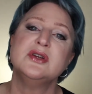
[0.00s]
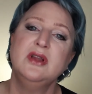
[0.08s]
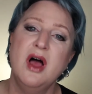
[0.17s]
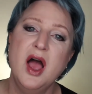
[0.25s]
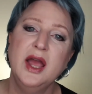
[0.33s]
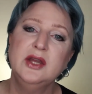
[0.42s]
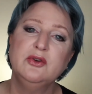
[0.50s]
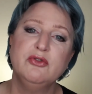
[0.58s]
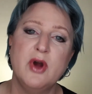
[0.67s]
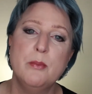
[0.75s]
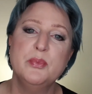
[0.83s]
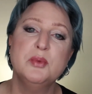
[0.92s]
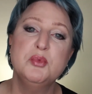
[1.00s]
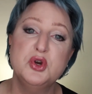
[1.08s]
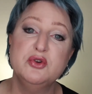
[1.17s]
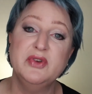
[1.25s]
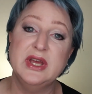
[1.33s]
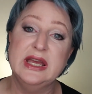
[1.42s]
a line from the
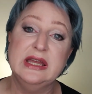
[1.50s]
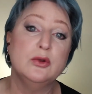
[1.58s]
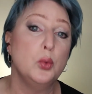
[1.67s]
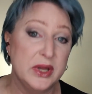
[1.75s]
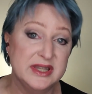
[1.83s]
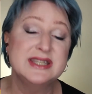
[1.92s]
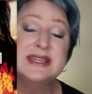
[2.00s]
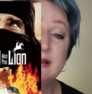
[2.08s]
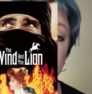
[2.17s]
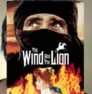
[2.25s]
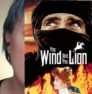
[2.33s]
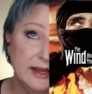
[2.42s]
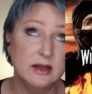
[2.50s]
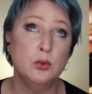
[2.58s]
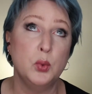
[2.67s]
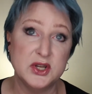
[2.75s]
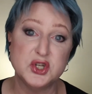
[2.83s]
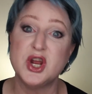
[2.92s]
movie, The Wind and the Lion,
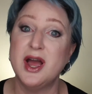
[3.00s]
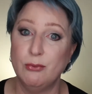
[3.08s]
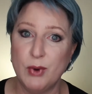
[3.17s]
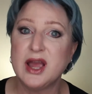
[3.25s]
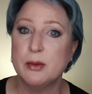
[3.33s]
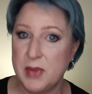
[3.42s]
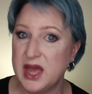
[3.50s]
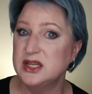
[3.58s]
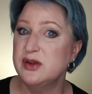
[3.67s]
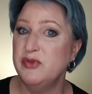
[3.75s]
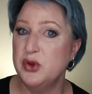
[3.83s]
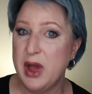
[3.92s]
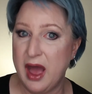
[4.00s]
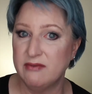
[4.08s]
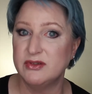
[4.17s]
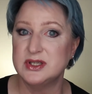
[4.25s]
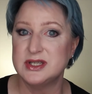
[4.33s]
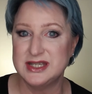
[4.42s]
which I recommend if you
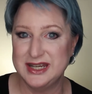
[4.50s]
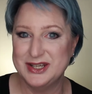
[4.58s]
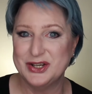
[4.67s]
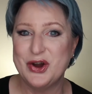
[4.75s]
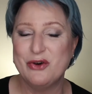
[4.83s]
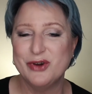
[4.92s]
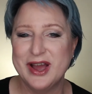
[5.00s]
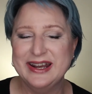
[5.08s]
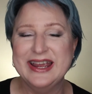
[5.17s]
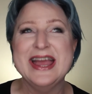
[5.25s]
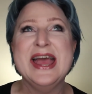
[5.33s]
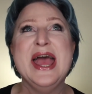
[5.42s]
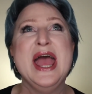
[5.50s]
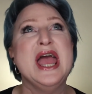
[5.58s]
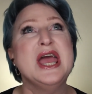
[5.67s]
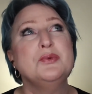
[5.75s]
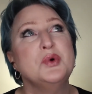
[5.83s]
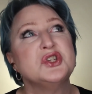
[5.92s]
haven't seen it already,
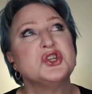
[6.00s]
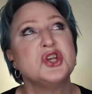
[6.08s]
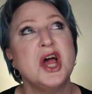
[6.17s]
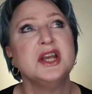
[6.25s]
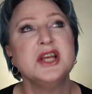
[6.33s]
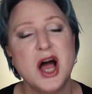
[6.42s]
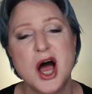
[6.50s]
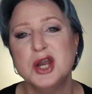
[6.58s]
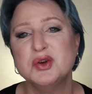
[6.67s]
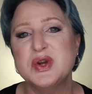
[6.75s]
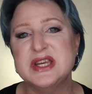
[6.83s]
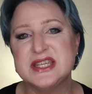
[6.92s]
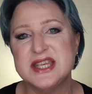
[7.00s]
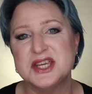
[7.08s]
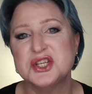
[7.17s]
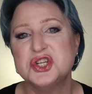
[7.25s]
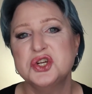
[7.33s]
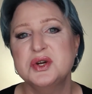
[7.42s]
in which Sean Connery
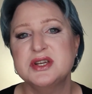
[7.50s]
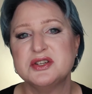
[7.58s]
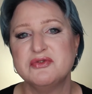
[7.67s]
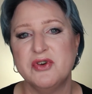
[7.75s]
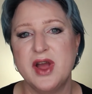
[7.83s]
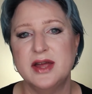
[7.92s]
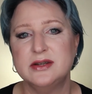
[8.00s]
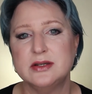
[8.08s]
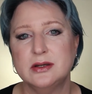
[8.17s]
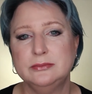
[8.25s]
says to his friend,